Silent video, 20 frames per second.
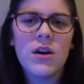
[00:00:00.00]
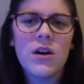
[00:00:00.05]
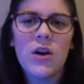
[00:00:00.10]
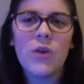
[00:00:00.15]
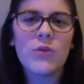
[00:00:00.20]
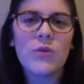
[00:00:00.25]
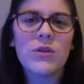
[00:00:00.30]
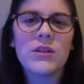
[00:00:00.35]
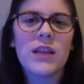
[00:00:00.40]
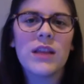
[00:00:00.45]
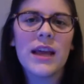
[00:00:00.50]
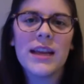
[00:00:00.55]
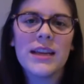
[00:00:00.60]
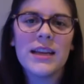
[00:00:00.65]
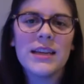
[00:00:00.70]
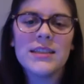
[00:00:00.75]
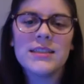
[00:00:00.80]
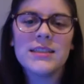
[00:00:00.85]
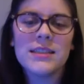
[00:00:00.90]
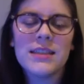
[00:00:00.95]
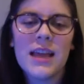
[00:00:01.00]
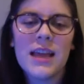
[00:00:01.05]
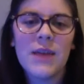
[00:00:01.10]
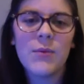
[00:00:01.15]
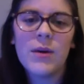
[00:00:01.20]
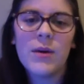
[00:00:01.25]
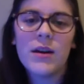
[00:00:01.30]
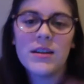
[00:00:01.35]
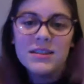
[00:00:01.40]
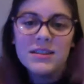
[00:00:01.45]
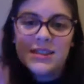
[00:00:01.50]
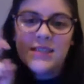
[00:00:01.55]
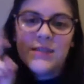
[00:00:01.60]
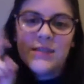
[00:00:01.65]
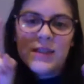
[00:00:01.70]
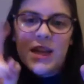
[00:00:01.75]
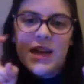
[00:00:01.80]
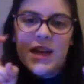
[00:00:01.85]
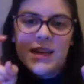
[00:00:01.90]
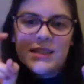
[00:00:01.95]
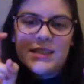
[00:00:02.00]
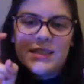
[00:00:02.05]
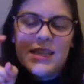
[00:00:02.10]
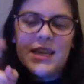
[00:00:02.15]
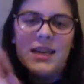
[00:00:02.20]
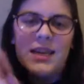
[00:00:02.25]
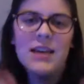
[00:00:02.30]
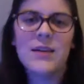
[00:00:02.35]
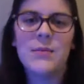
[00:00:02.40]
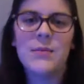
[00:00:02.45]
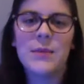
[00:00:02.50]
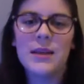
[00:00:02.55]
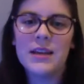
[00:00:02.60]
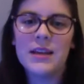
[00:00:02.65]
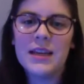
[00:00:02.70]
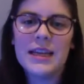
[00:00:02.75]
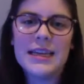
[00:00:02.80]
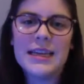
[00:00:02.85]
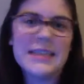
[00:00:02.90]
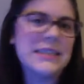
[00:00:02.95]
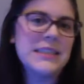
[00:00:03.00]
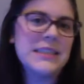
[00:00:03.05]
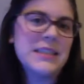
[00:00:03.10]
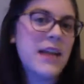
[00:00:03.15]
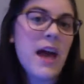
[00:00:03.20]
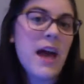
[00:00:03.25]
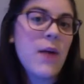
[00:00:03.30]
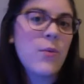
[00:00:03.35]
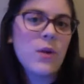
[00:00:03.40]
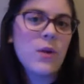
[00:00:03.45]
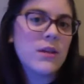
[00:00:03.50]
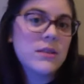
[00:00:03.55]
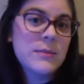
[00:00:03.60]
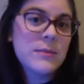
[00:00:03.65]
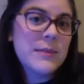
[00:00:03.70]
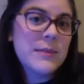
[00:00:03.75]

older ladies and they want to civilize him, and he does not want to be